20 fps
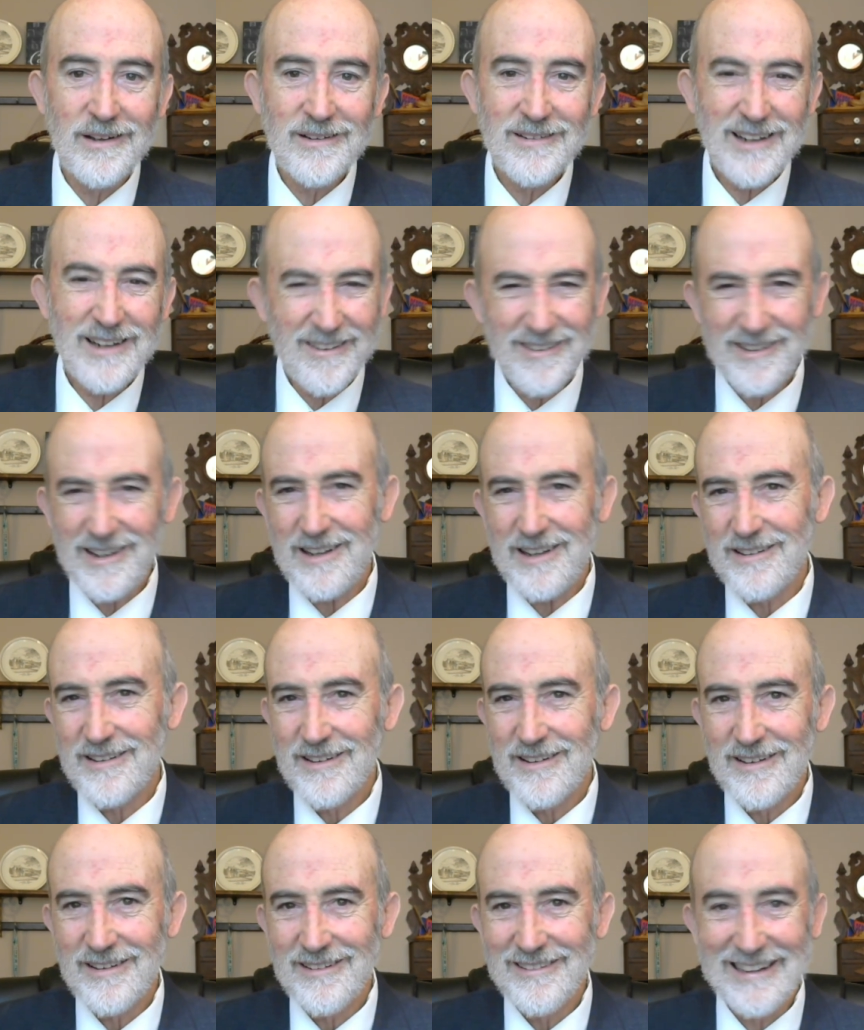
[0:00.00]
doesn't it?
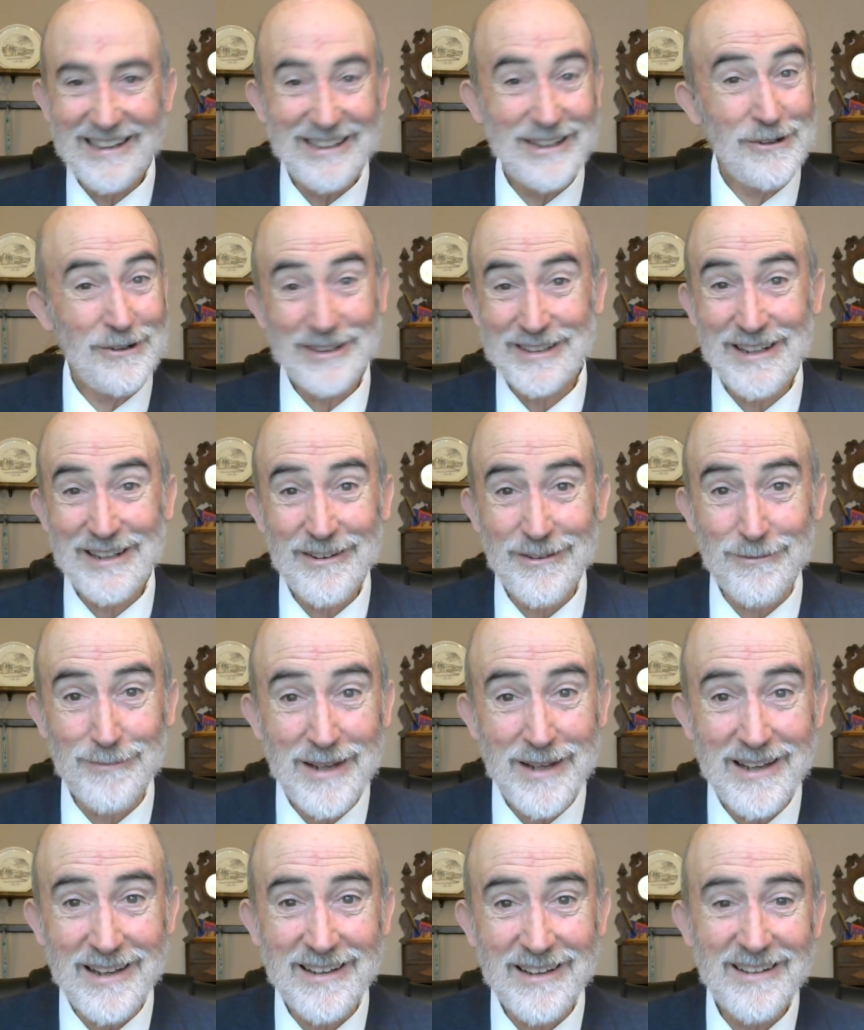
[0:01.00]
I know it does
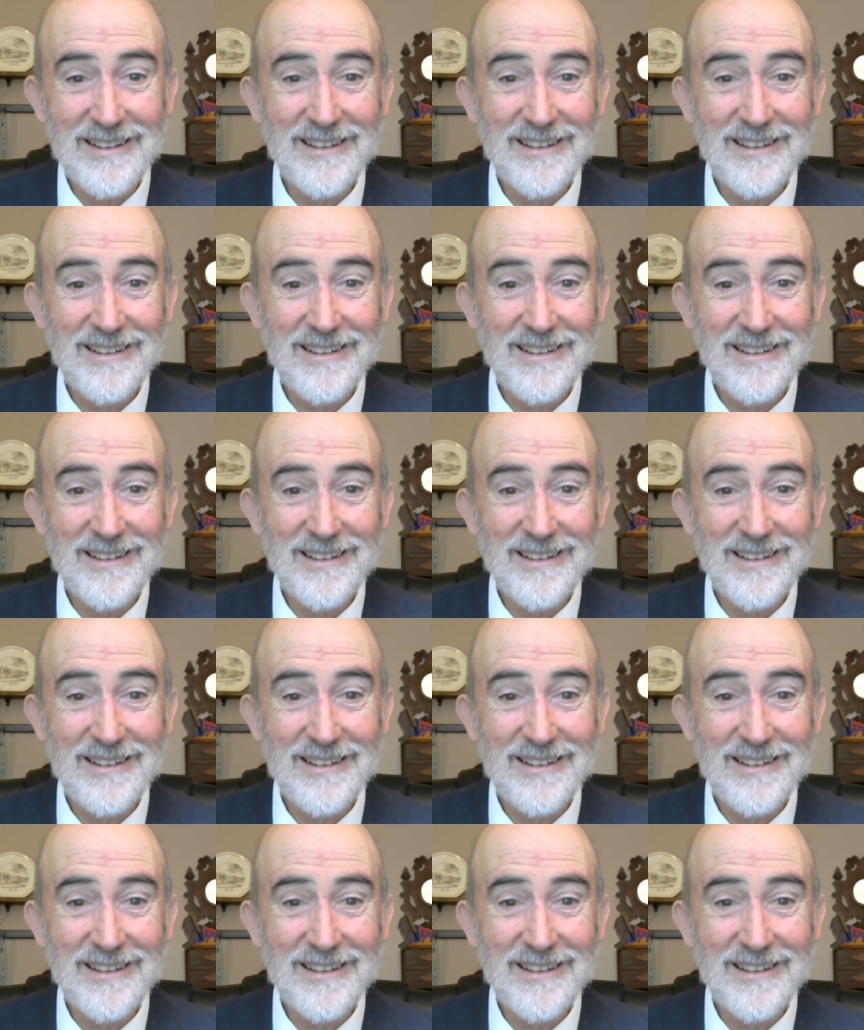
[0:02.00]
me.